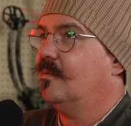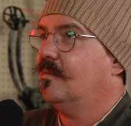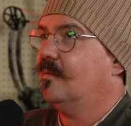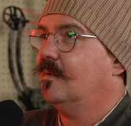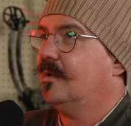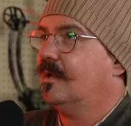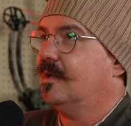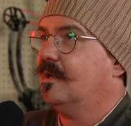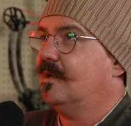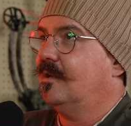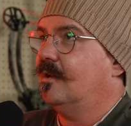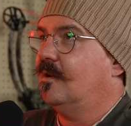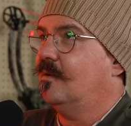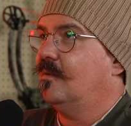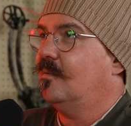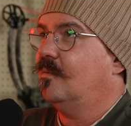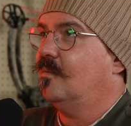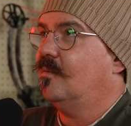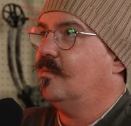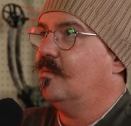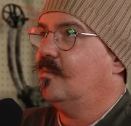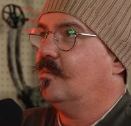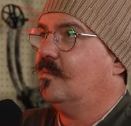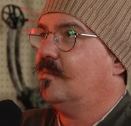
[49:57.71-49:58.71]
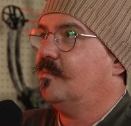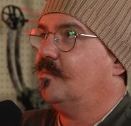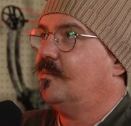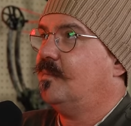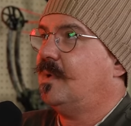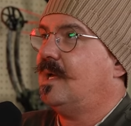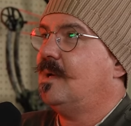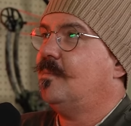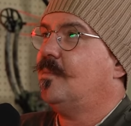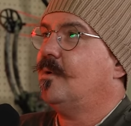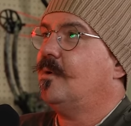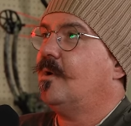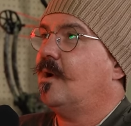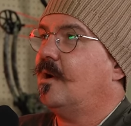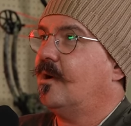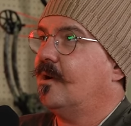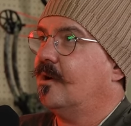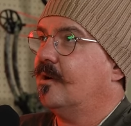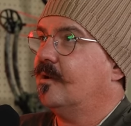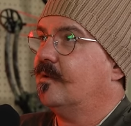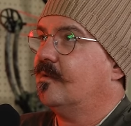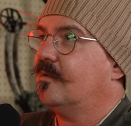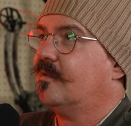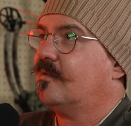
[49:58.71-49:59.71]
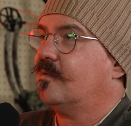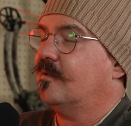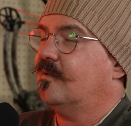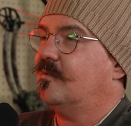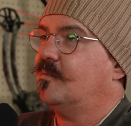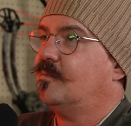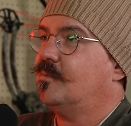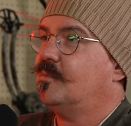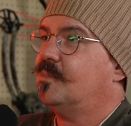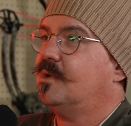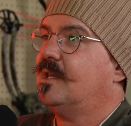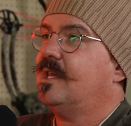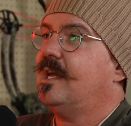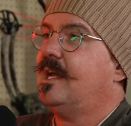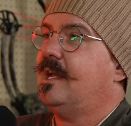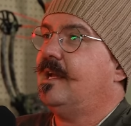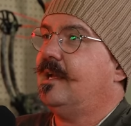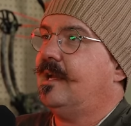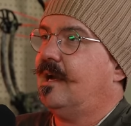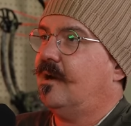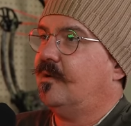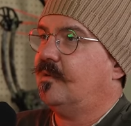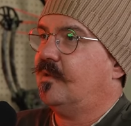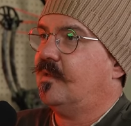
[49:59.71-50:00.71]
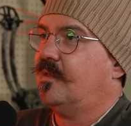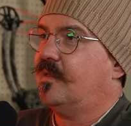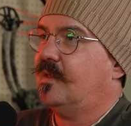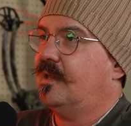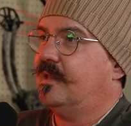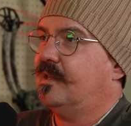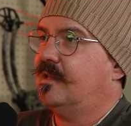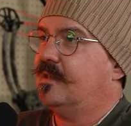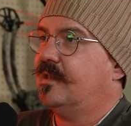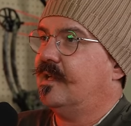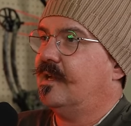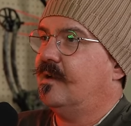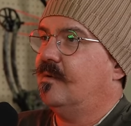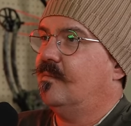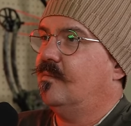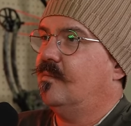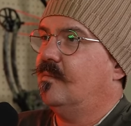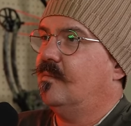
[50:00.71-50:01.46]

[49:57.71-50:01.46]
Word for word: you know, people are sort of playing out the thing that they